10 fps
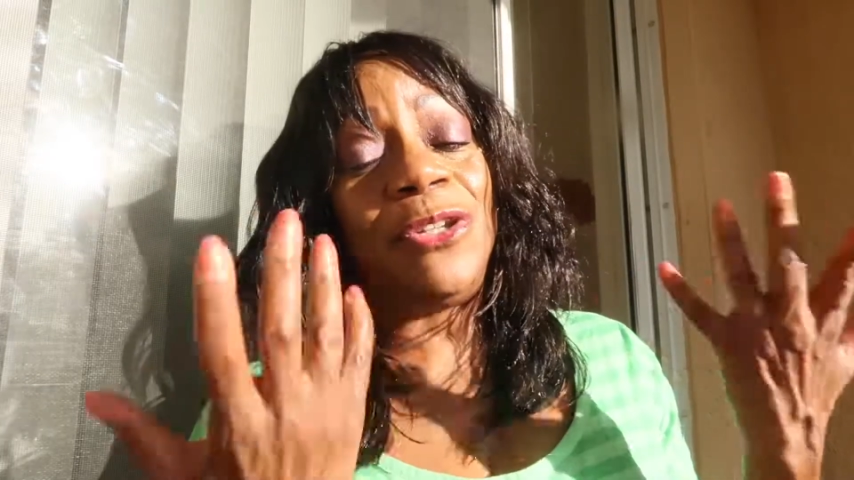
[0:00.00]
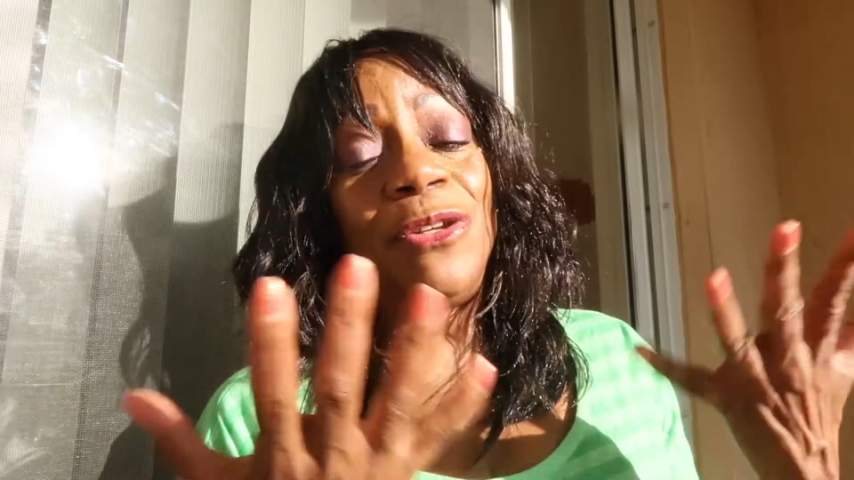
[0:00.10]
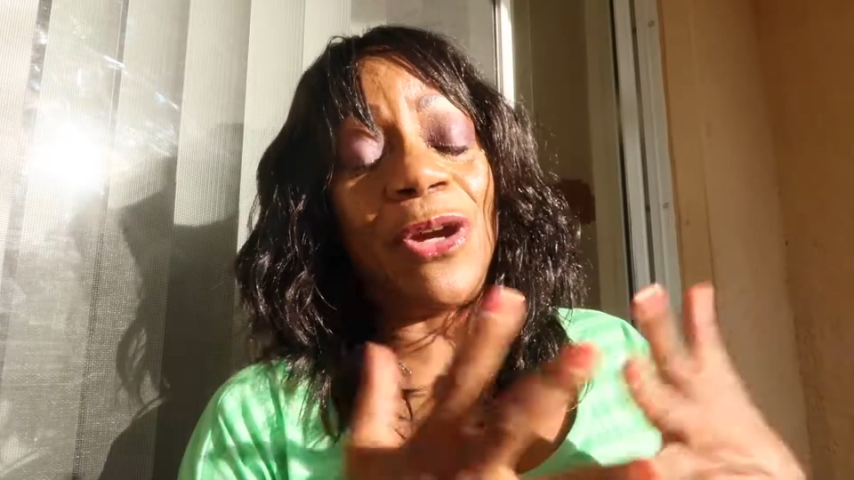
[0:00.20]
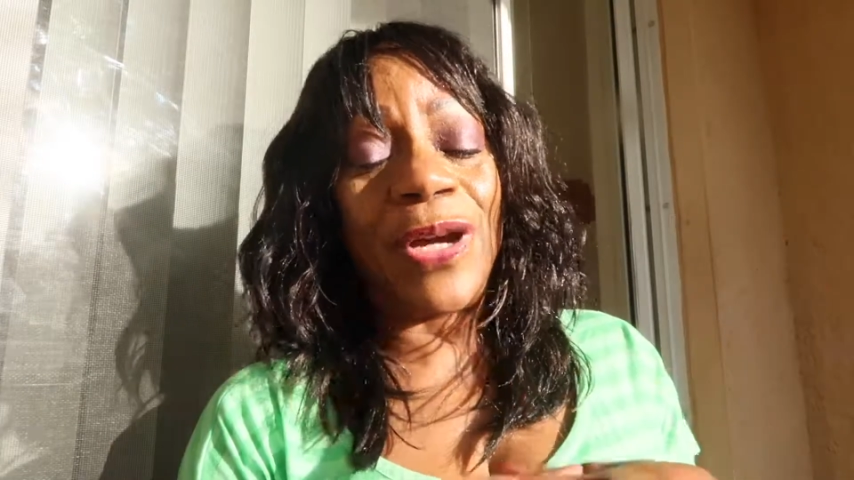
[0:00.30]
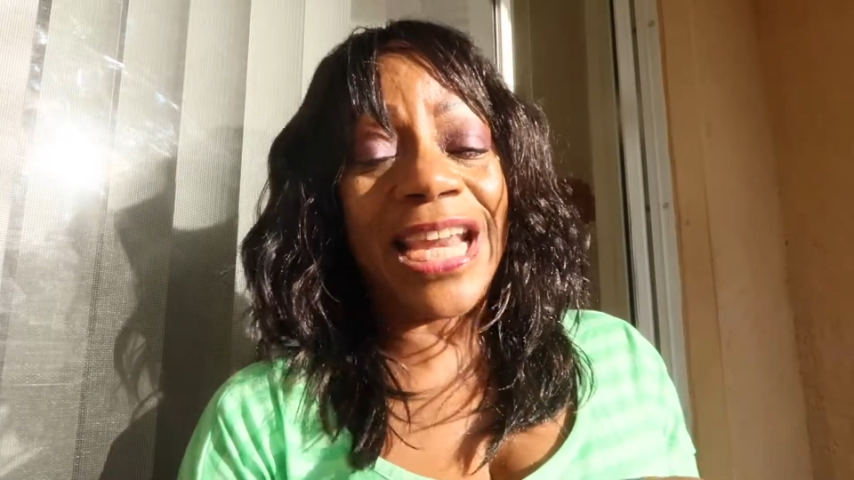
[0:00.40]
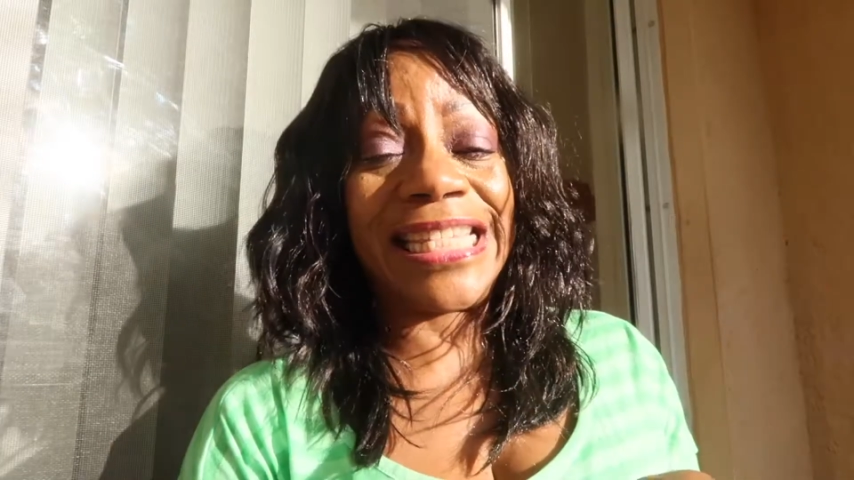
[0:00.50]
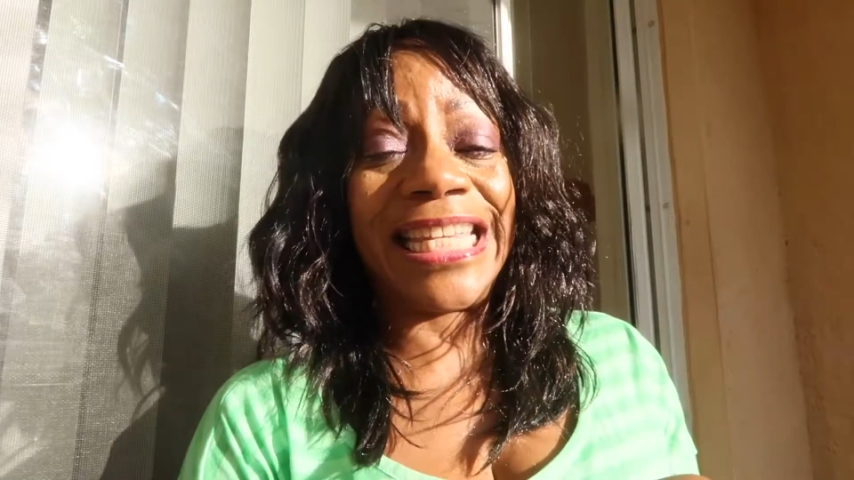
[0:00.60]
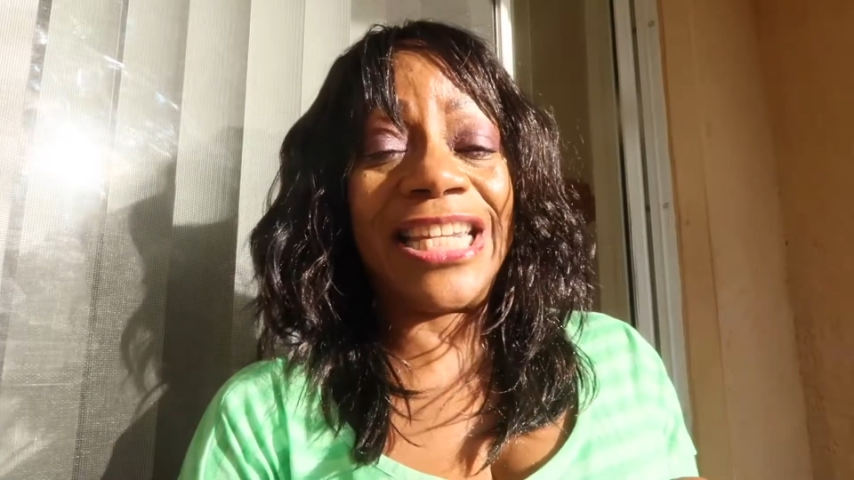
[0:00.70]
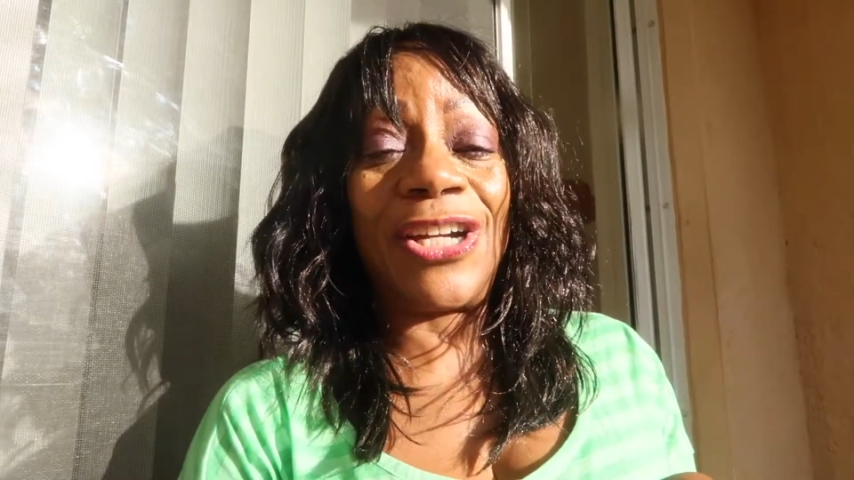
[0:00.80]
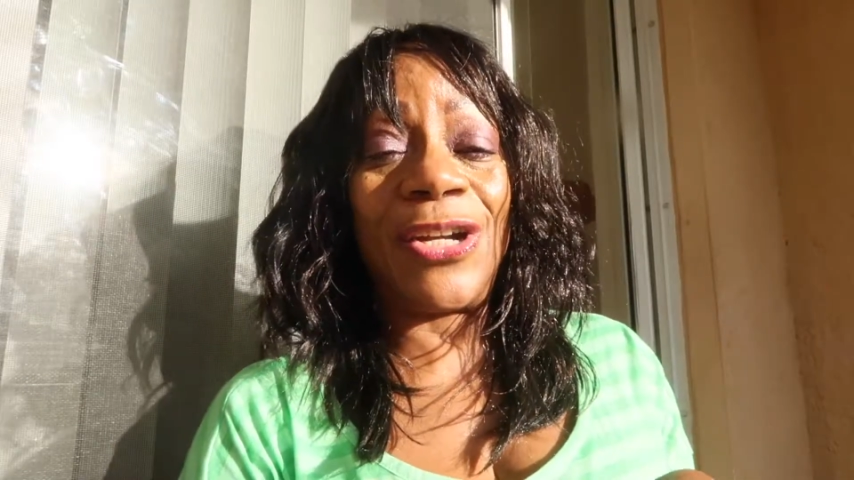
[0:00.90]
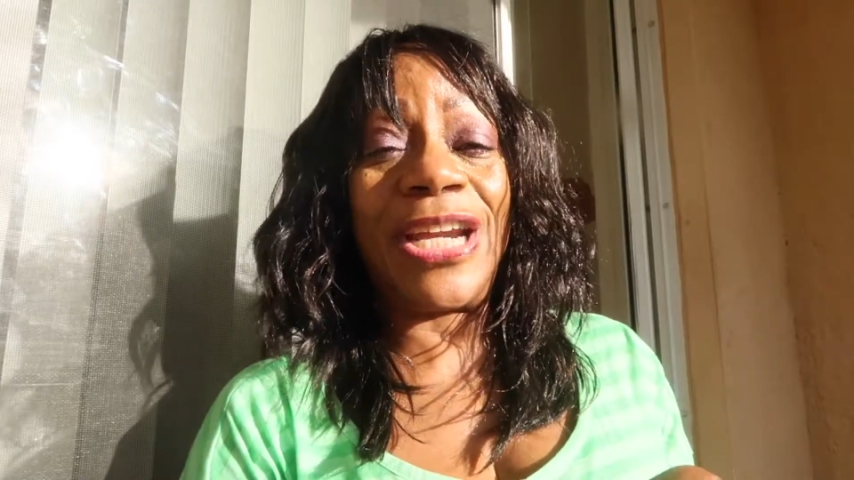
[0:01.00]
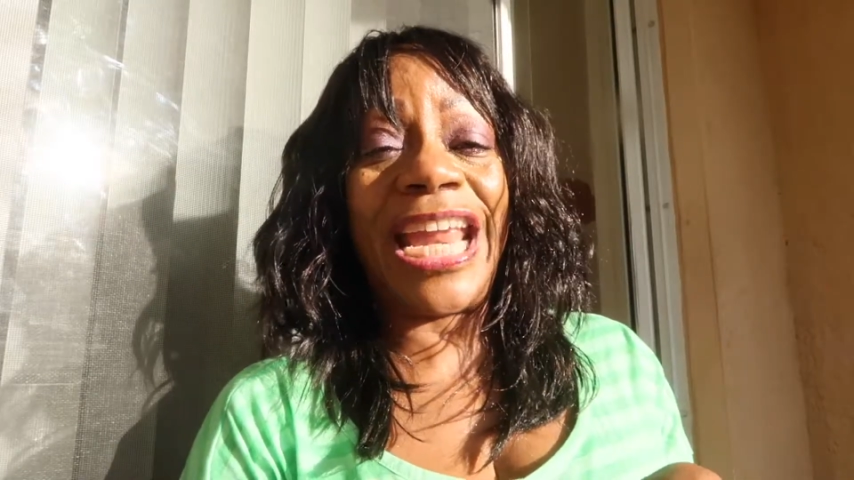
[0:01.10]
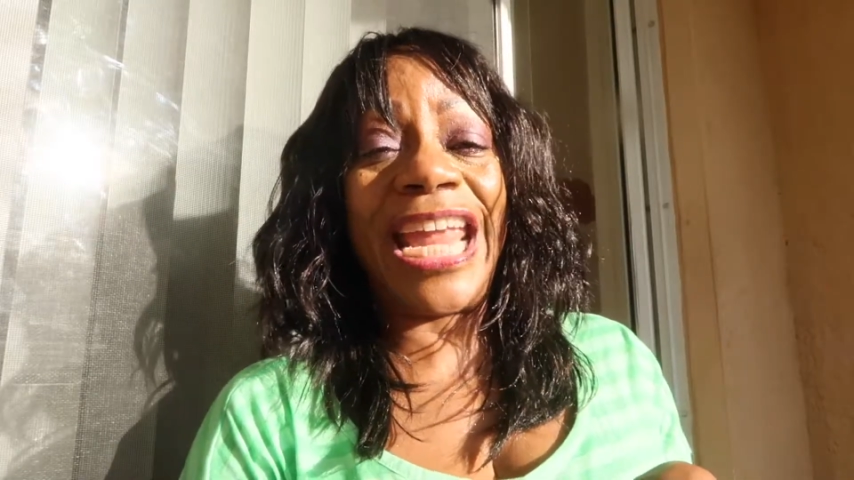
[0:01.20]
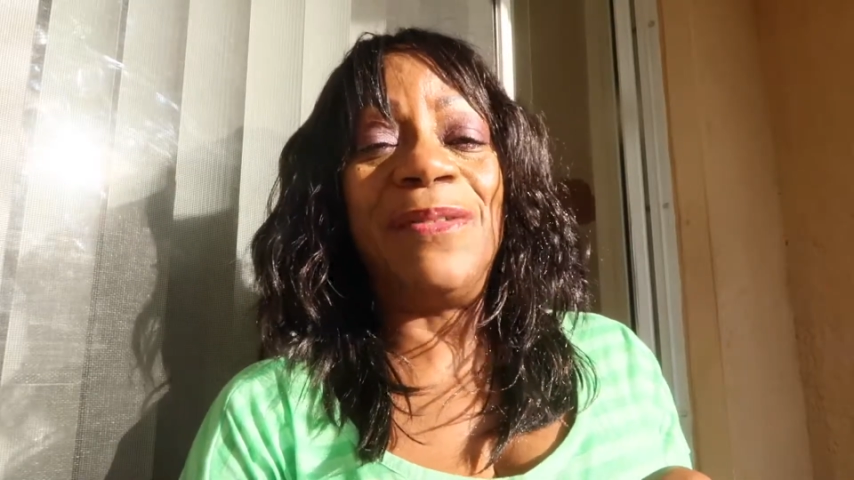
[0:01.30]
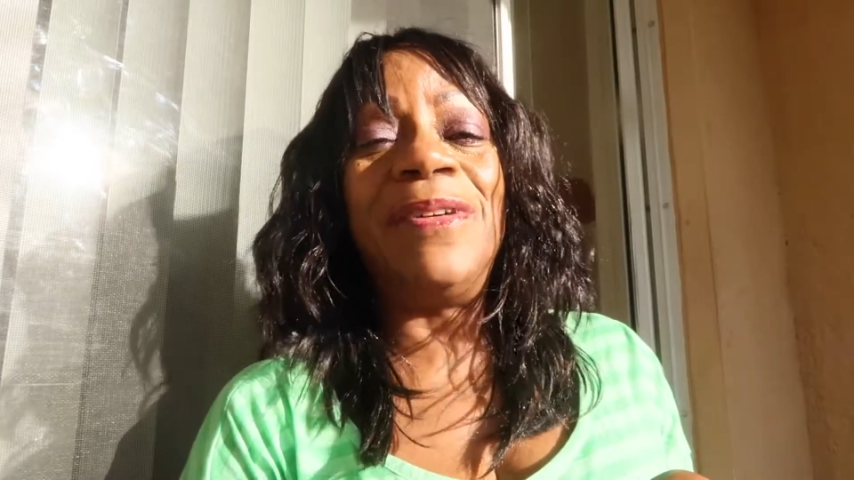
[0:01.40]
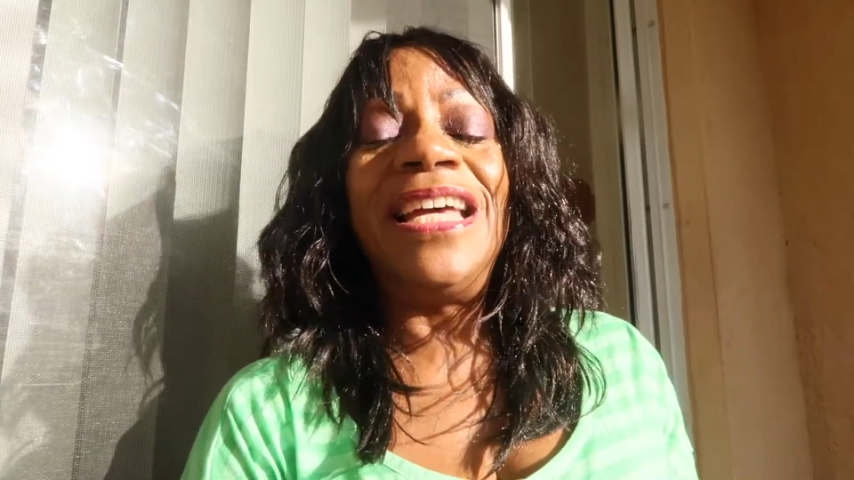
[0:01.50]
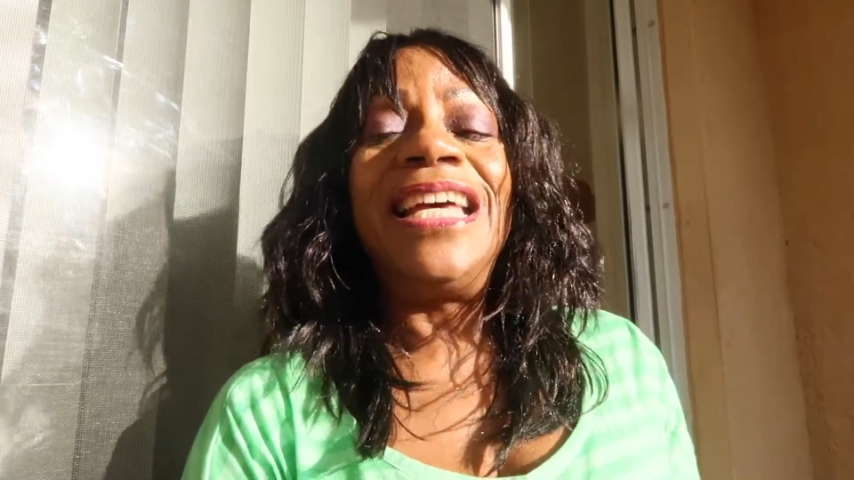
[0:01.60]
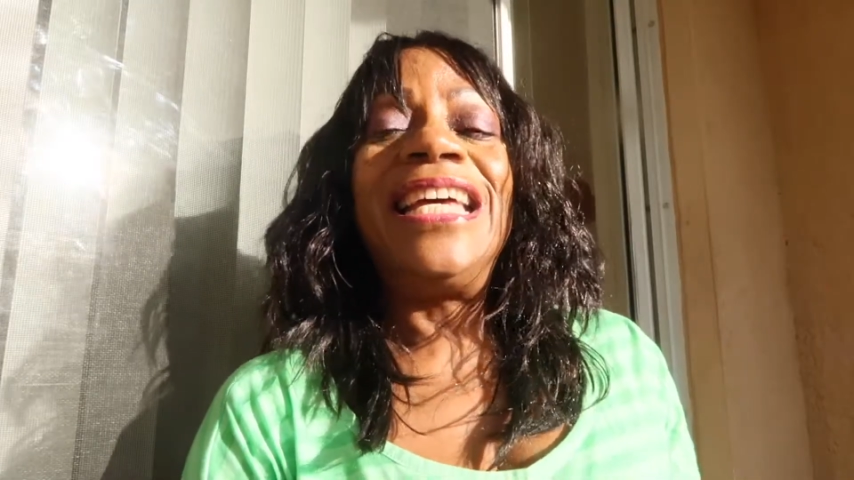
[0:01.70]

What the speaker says: you know what, I said her name.